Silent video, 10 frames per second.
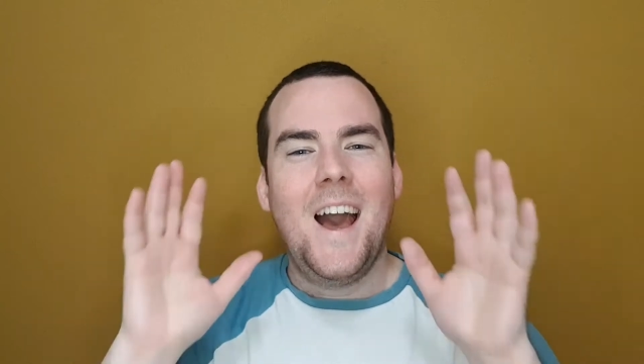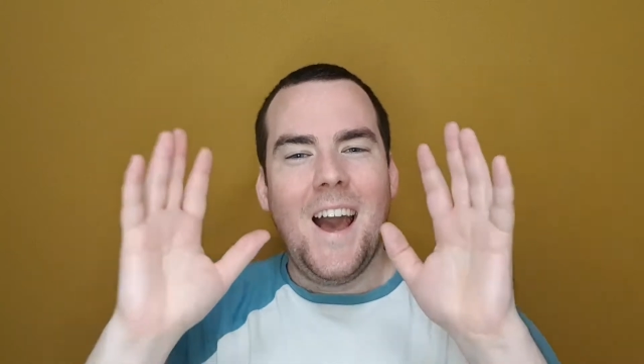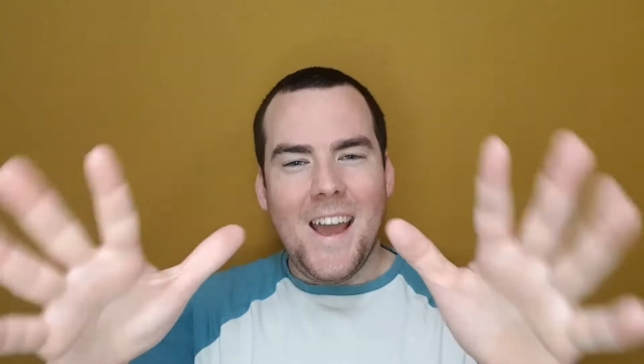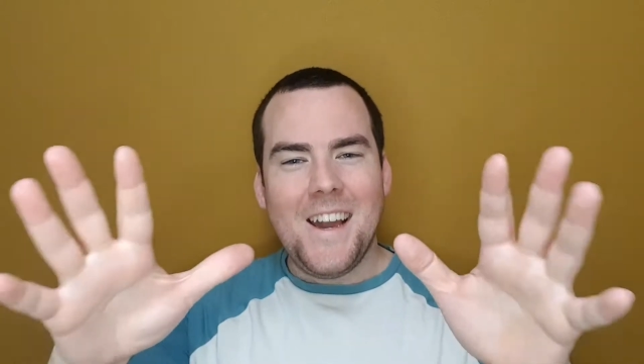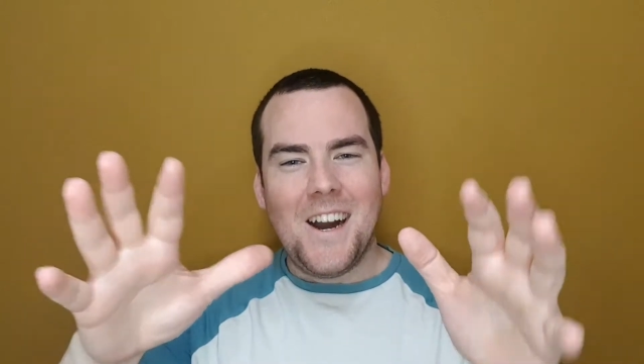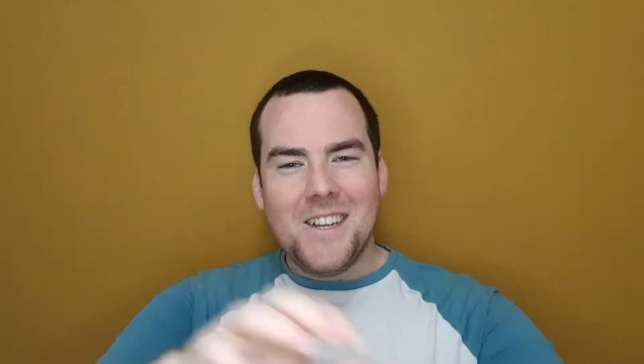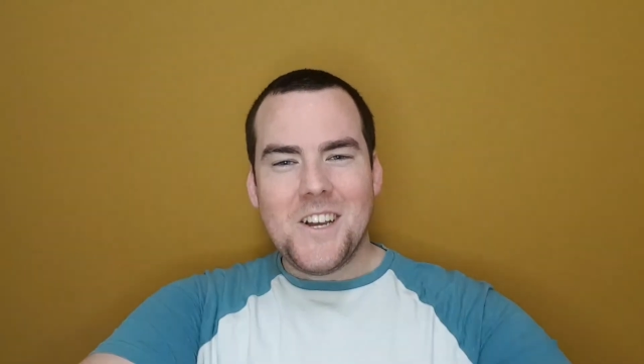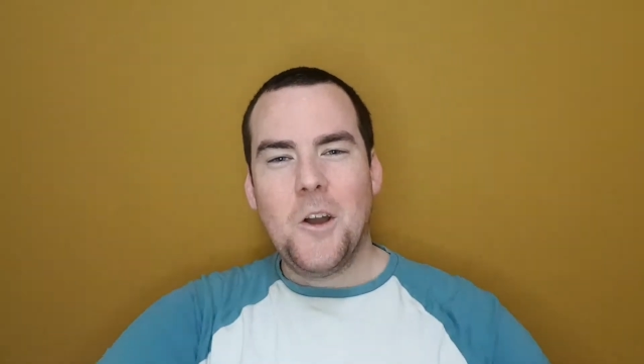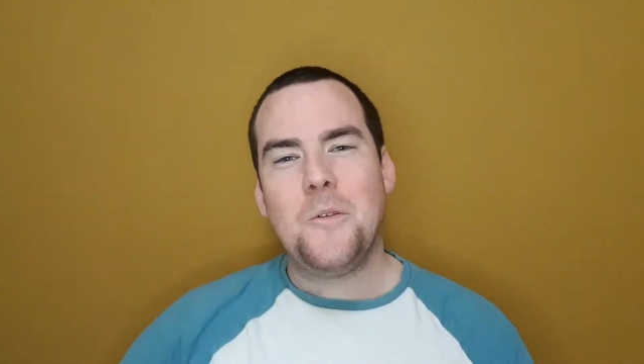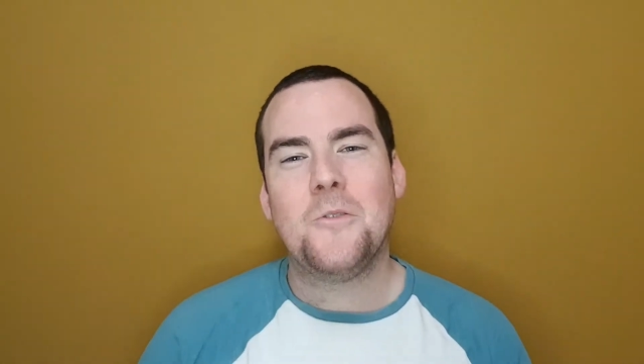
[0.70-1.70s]
Hey guys, I
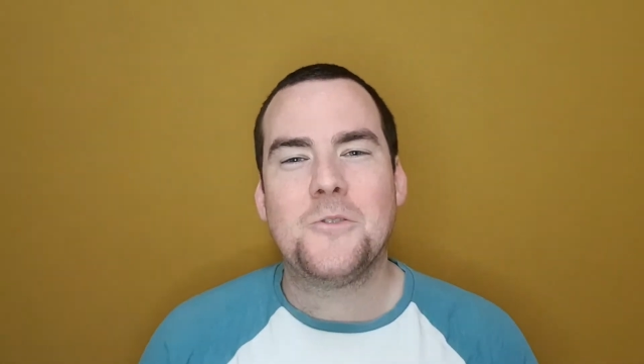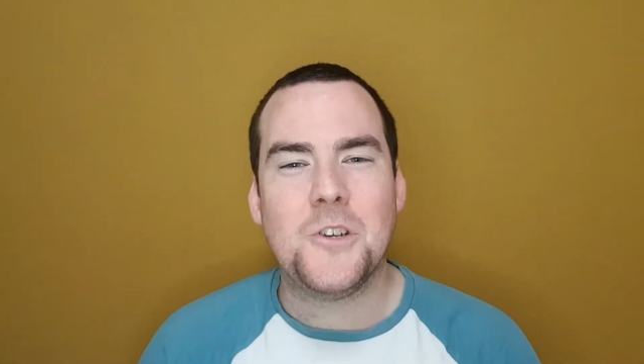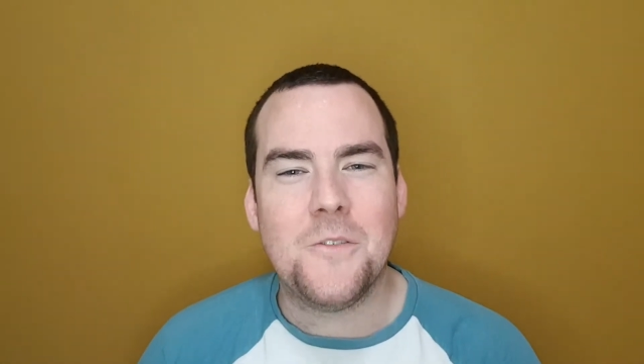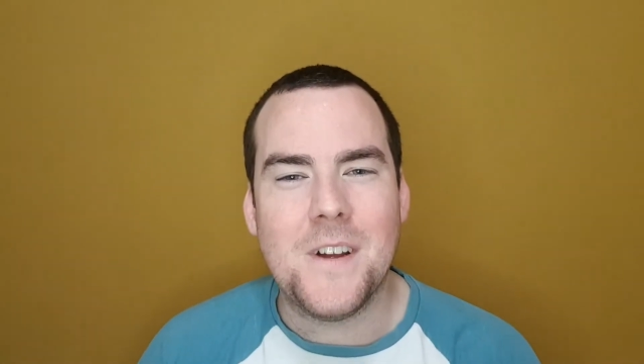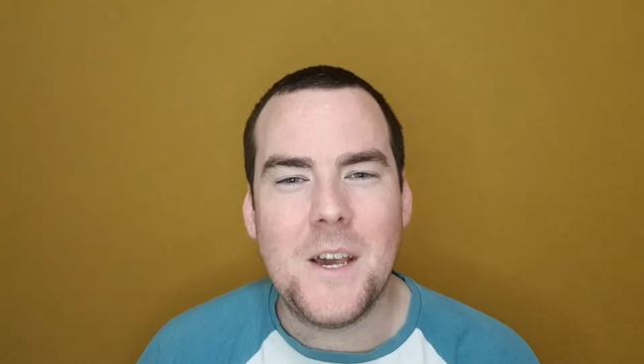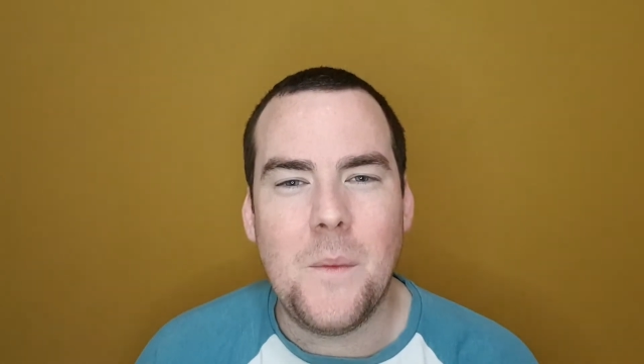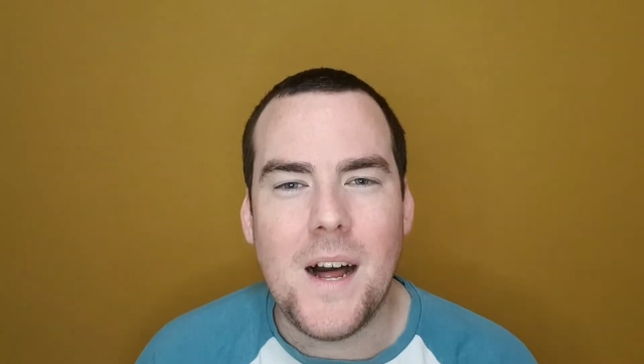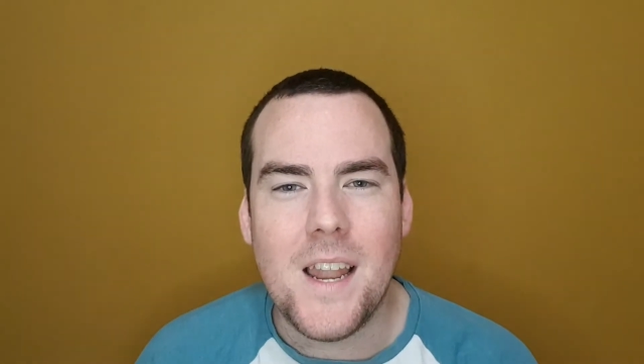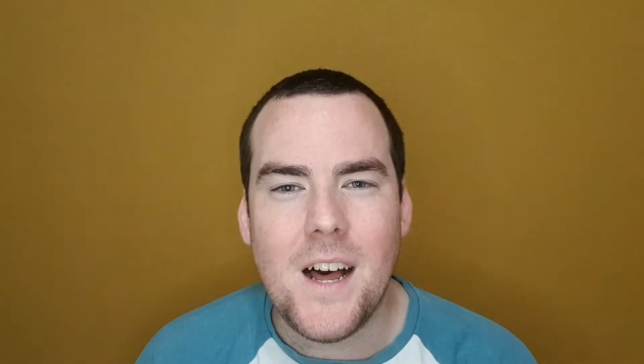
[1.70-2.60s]
hope you're all doing really well.